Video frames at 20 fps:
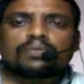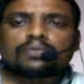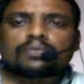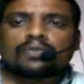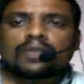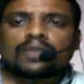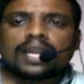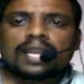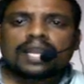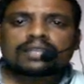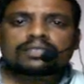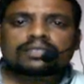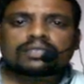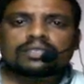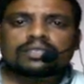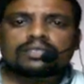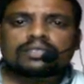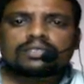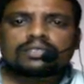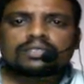prolactin,
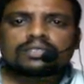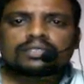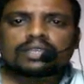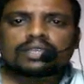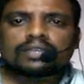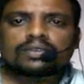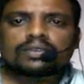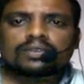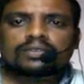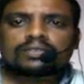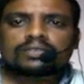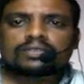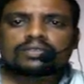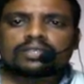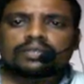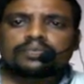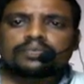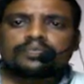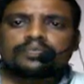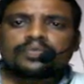thyroxine